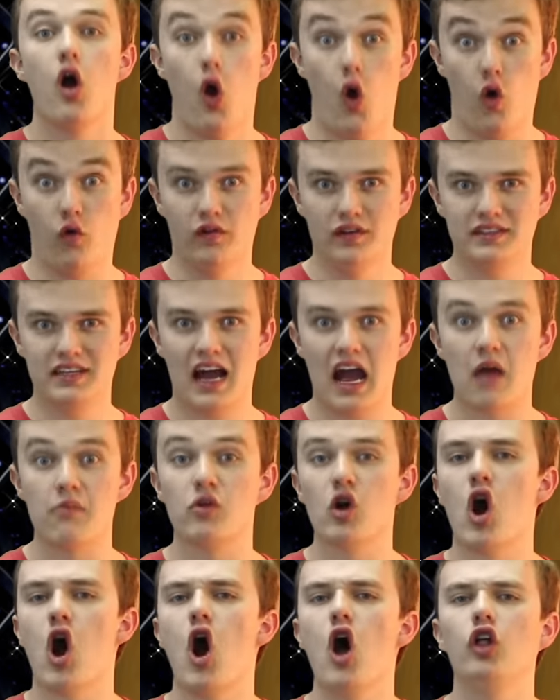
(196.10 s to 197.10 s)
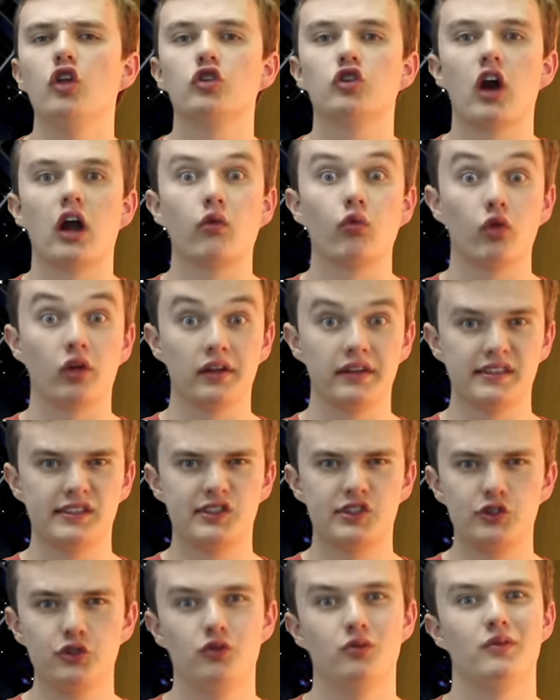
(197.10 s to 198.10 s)
Over time, the Holocron will
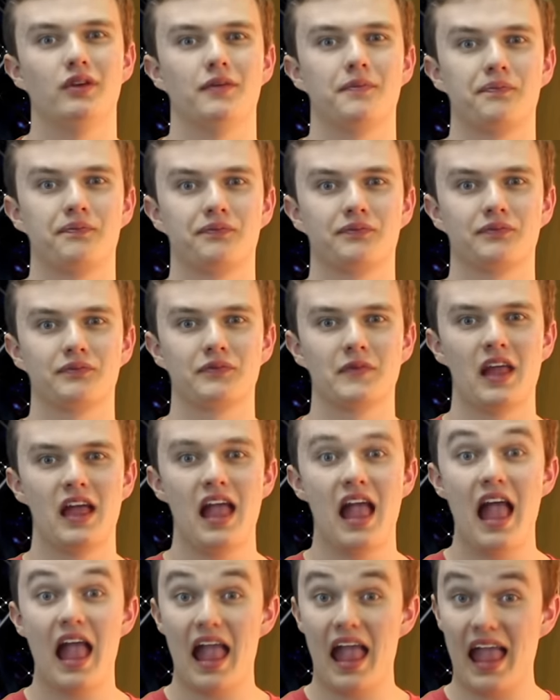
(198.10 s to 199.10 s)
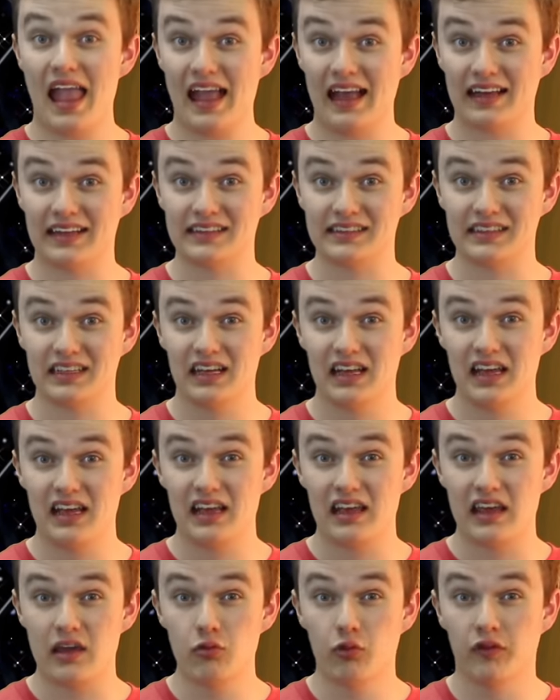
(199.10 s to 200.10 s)
consume him, and
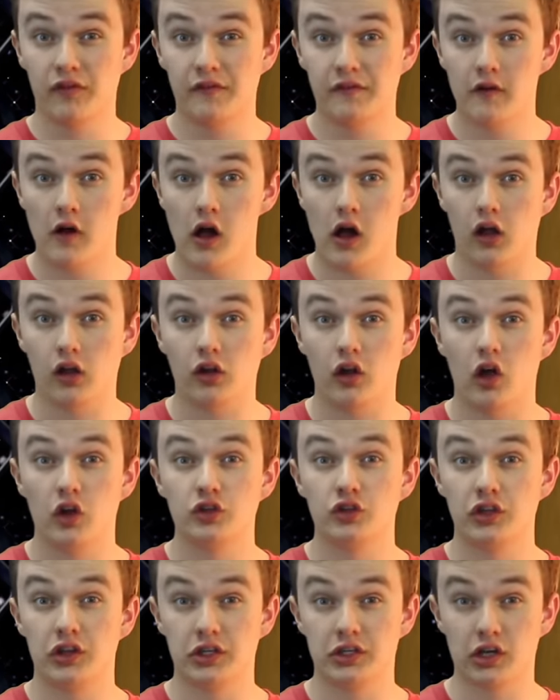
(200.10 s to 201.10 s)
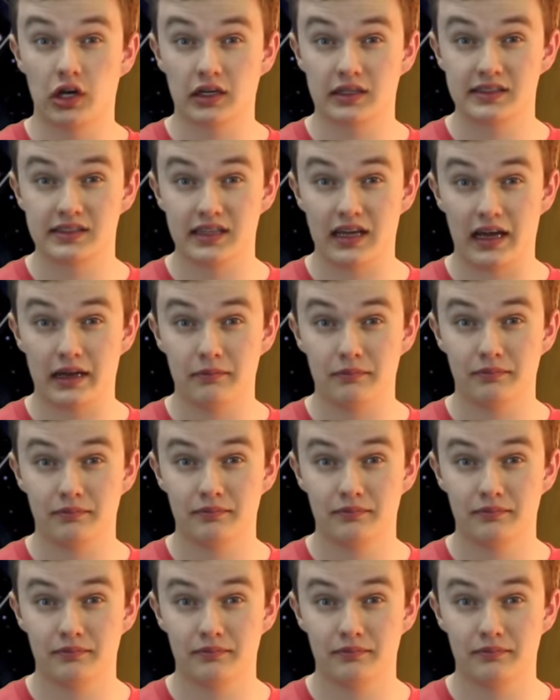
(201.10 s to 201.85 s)
he will fall to the dark side.